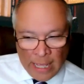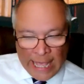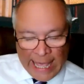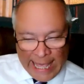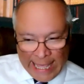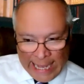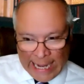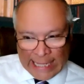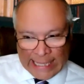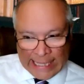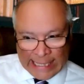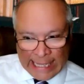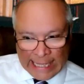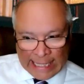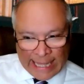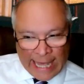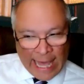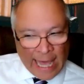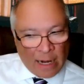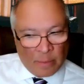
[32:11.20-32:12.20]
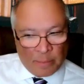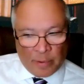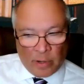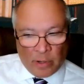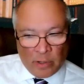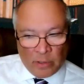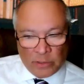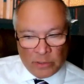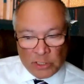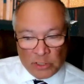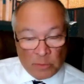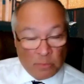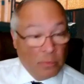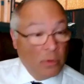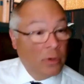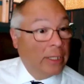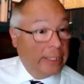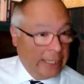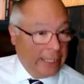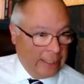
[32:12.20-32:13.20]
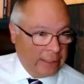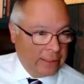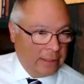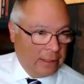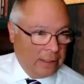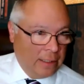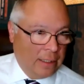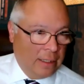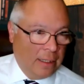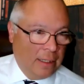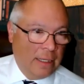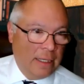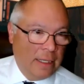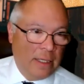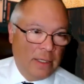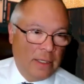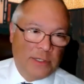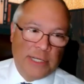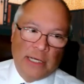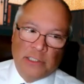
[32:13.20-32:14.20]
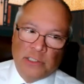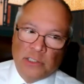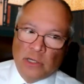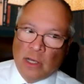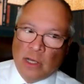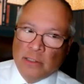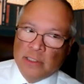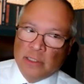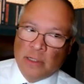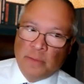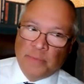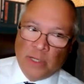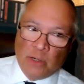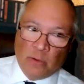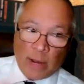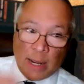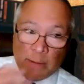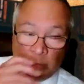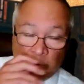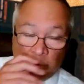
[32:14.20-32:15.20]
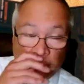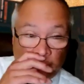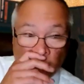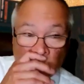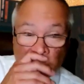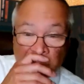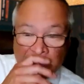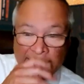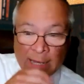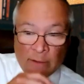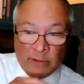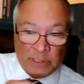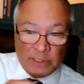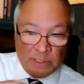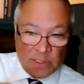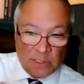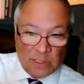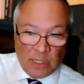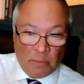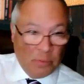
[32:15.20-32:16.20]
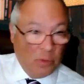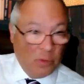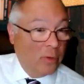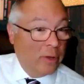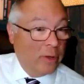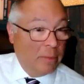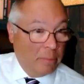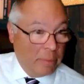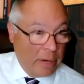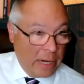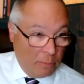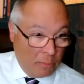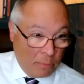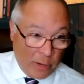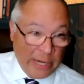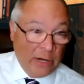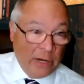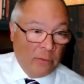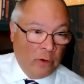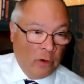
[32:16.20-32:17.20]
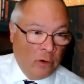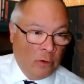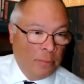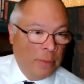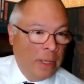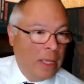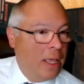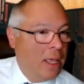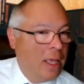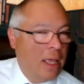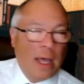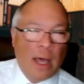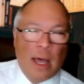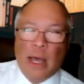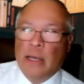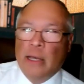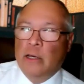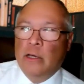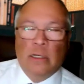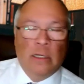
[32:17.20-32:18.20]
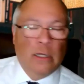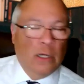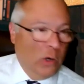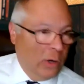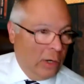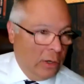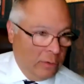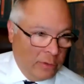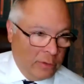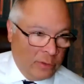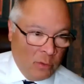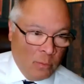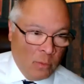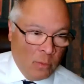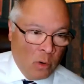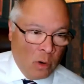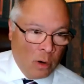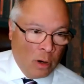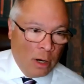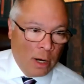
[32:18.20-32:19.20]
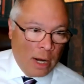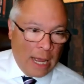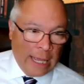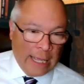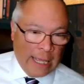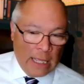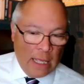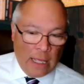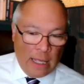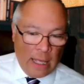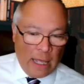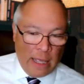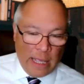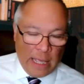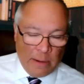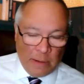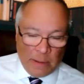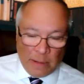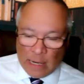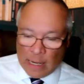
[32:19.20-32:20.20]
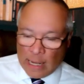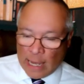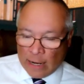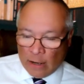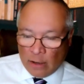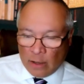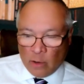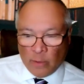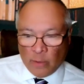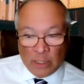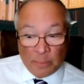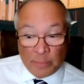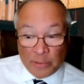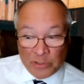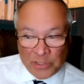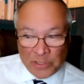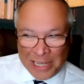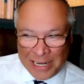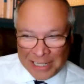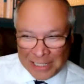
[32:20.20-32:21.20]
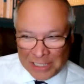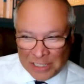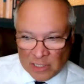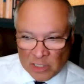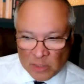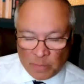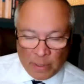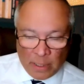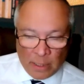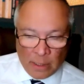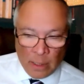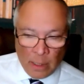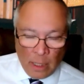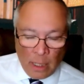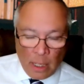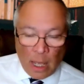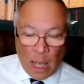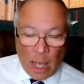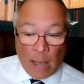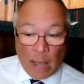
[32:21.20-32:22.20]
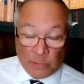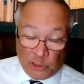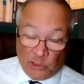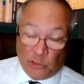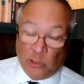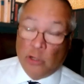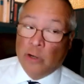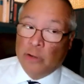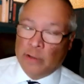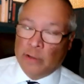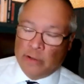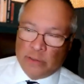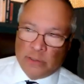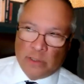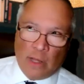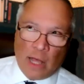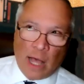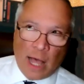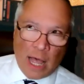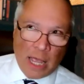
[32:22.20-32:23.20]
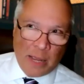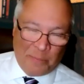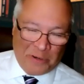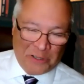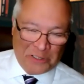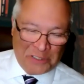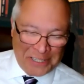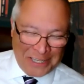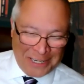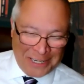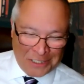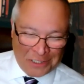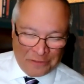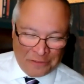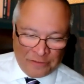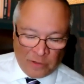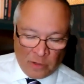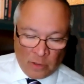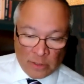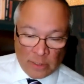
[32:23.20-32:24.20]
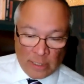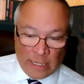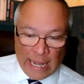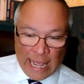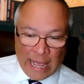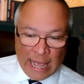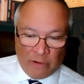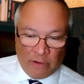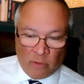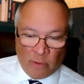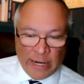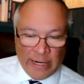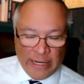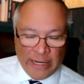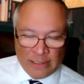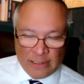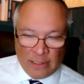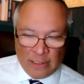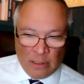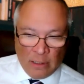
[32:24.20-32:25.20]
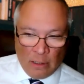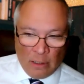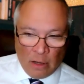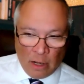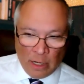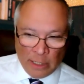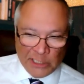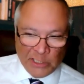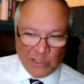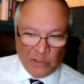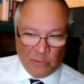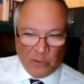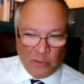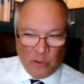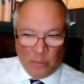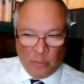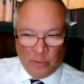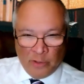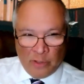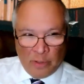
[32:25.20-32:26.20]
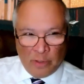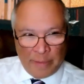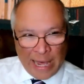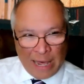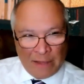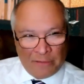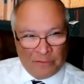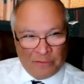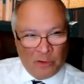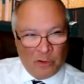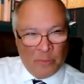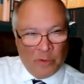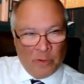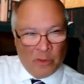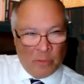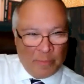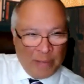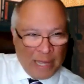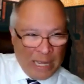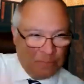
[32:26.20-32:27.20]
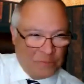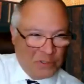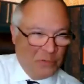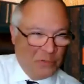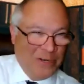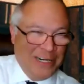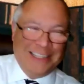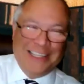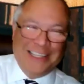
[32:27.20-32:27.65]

And I think that approach is brilliant. Uh, you touched yeah. on something right before that, which is the employee break room. I couldn't agree with you more. I, I, and I don't know what the percentage is, but I'm sure there's a high percentage of folks that have it right next to the laundry room or the bathroom or the pipes. Right.